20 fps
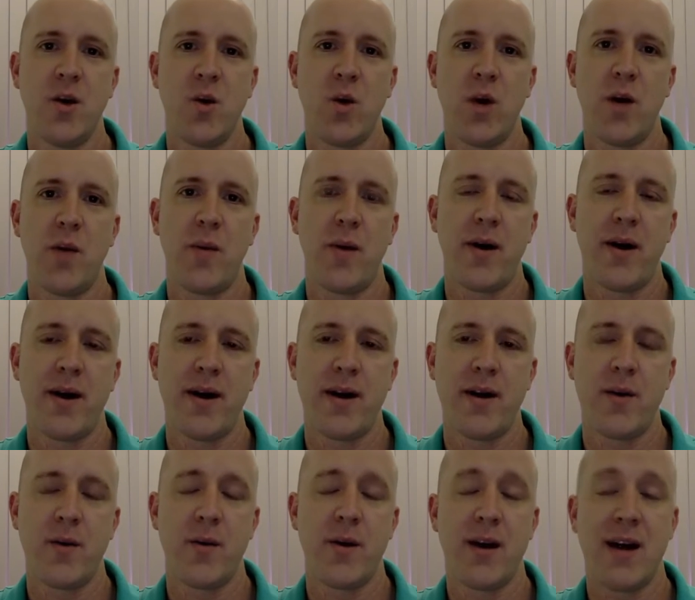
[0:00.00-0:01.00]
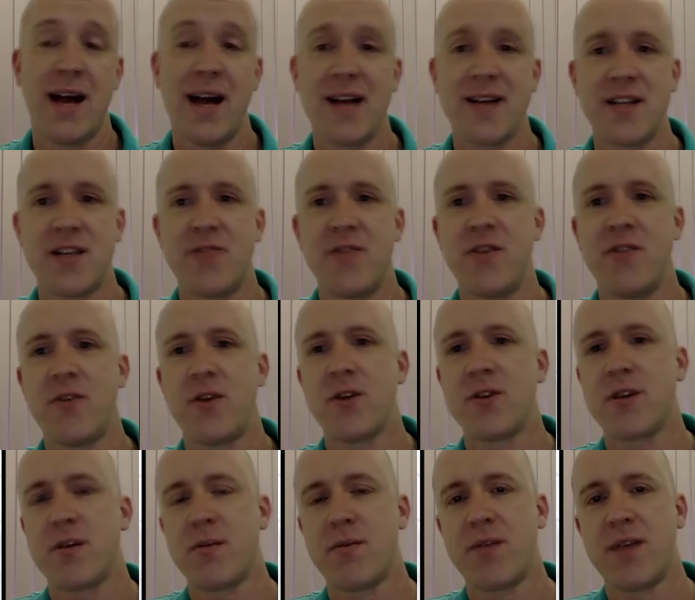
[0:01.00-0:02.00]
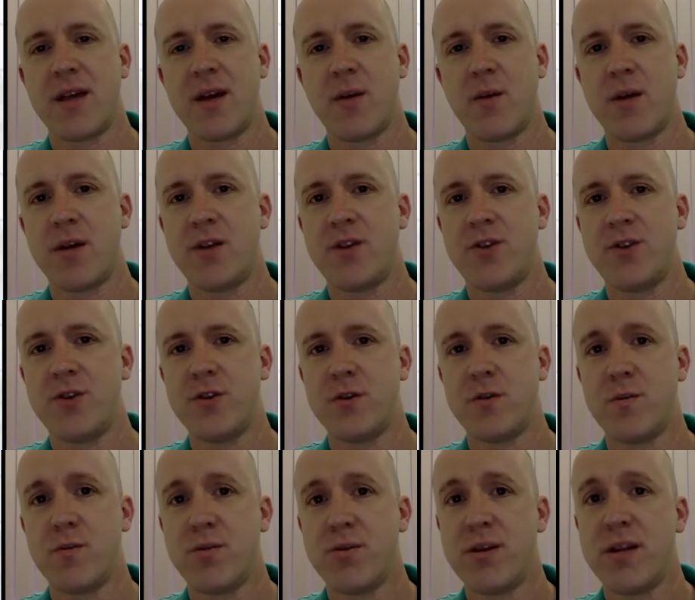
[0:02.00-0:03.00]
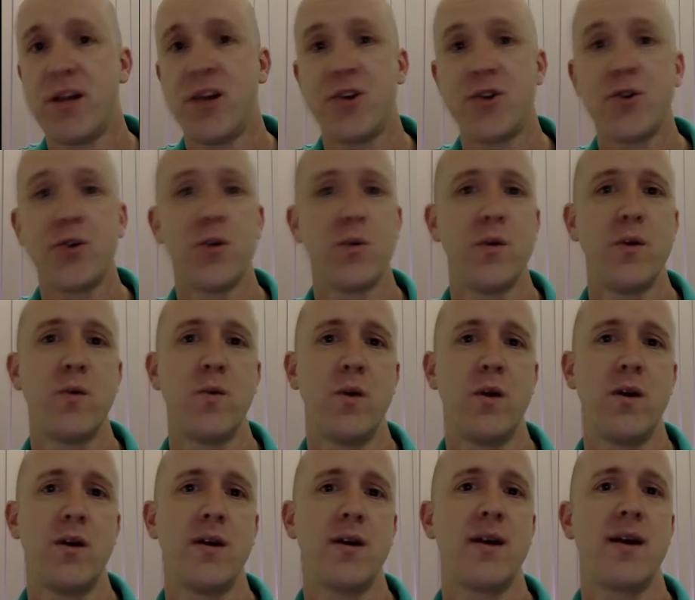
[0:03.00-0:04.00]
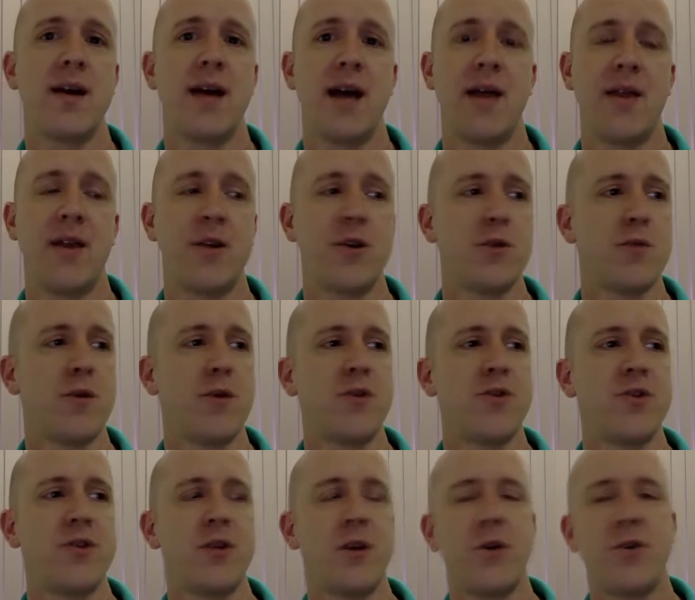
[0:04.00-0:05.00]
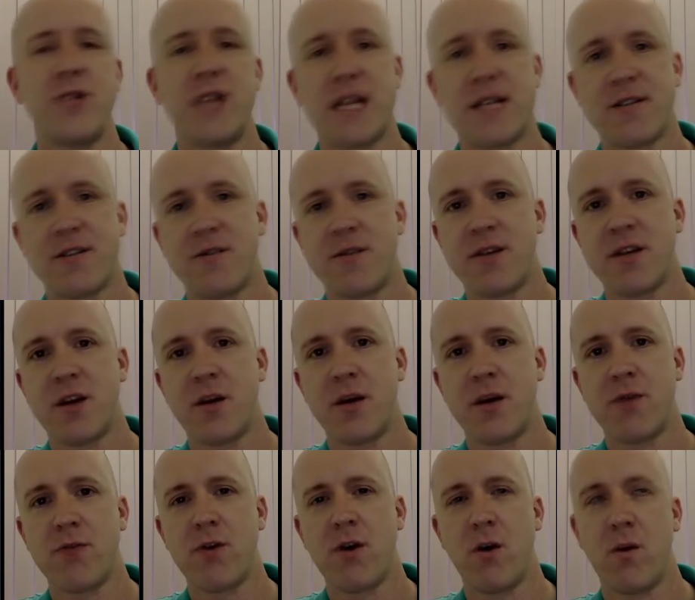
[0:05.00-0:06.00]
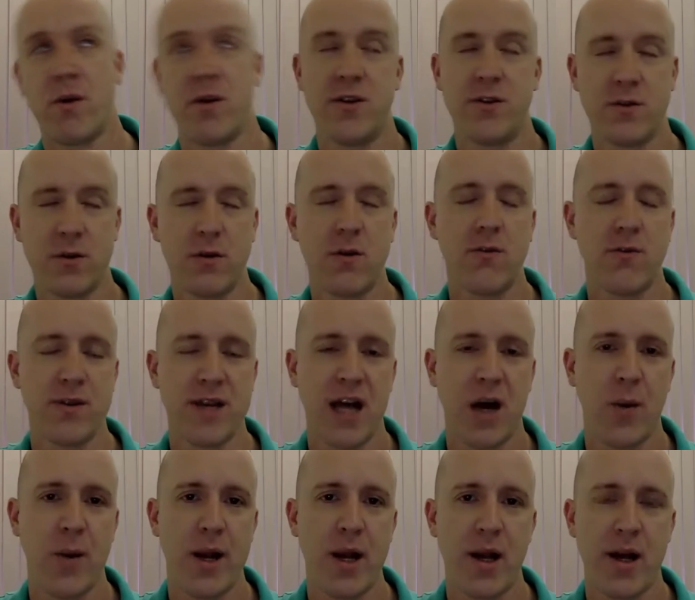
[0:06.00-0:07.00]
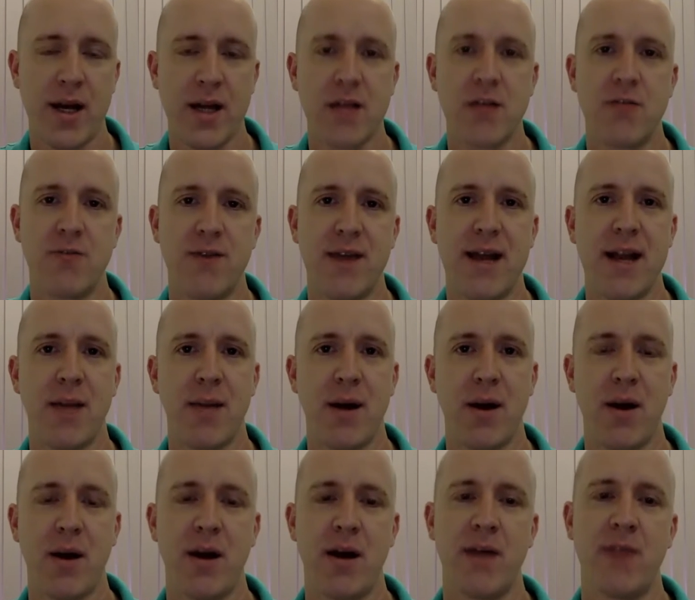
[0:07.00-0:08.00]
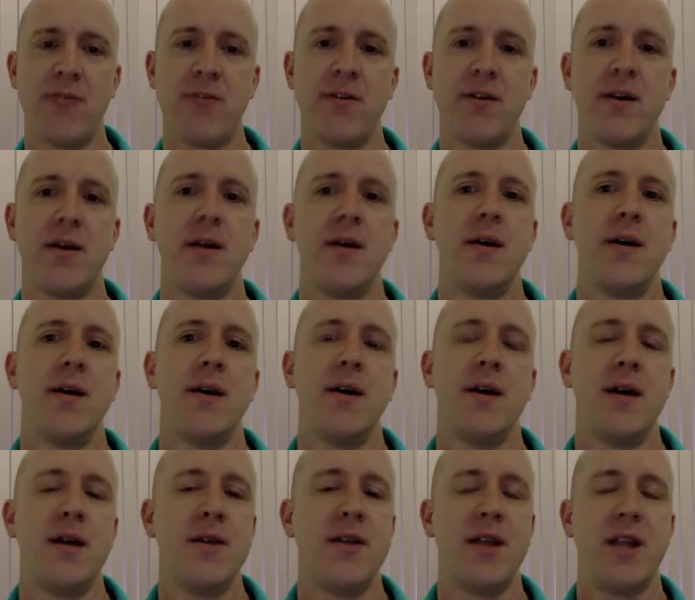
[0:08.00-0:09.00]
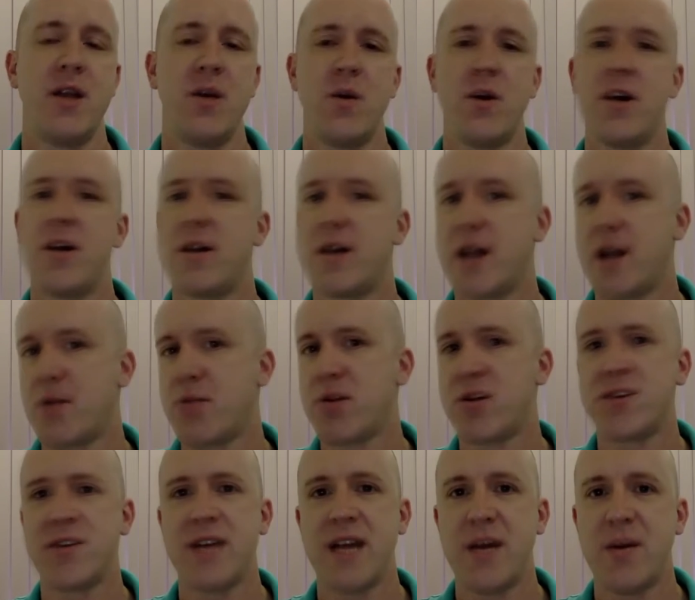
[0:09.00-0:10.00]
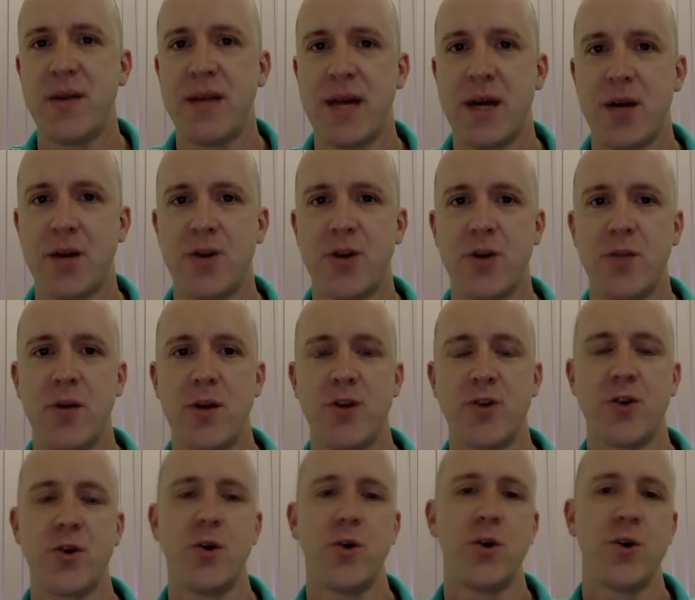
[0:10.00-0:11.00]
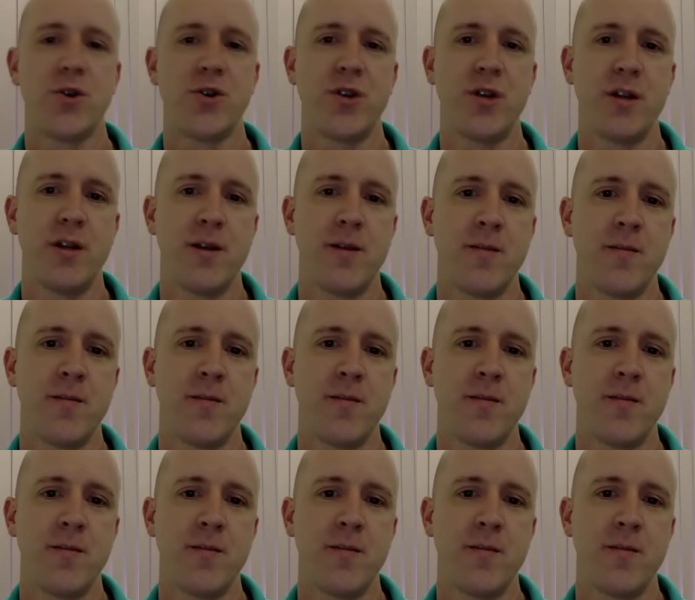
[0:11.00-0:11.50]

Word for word: Whereby, whereas if you've got something which you're pretty sure would work and there's almost no chance of it going wrong, which is often how we like to feel about life, then you could kind of proceed without too much caution.